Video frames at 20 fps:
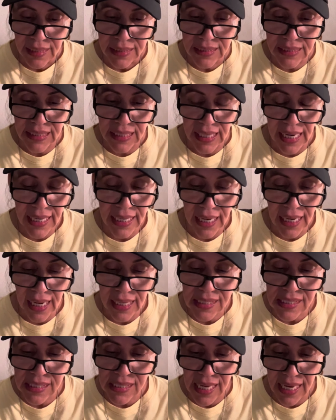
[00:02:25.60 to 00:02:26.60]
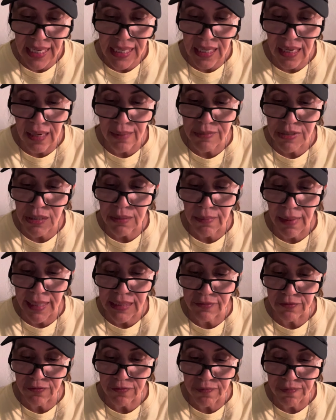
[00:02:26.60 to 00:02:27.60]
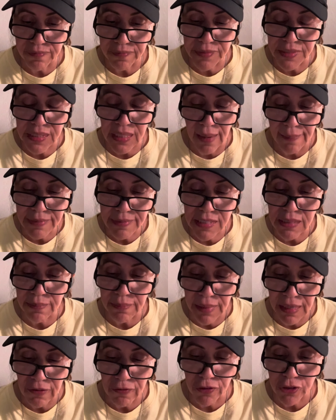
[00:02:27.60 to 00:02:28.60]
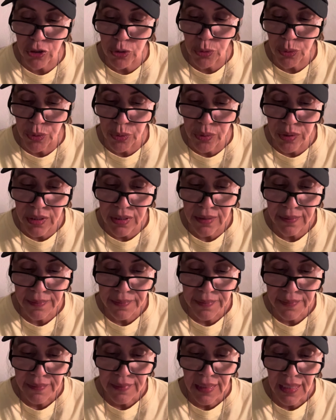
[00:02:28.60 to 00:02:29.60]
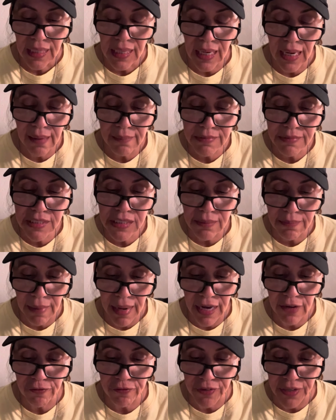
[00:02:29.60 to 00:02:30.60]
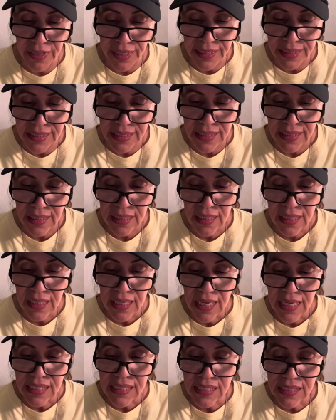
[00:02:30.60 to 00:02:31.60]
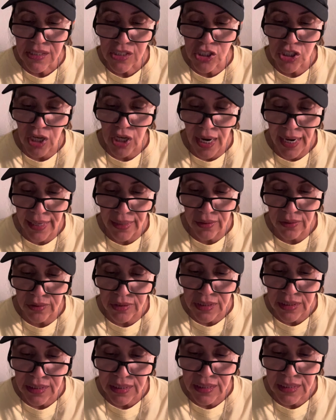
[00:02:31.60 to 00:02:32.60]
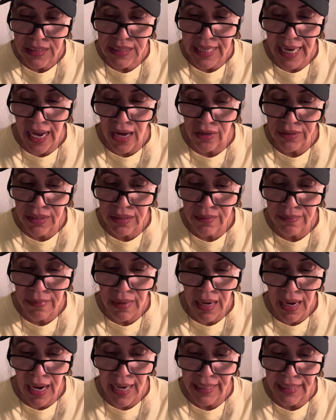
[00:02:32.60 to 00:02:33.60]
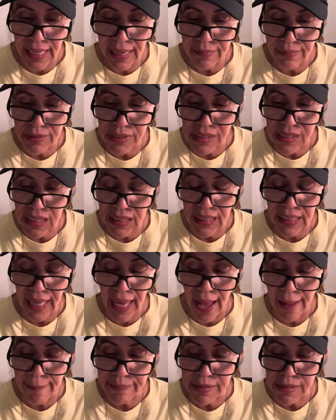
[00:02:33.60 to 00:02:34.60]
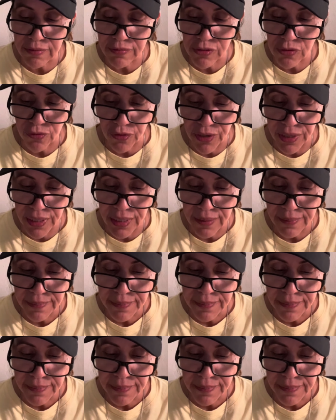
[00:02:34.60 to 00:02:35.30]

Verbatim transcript: Did I not say, come to my, come to me for truth? Come to my feet. Child, tell them I came to set the captives free.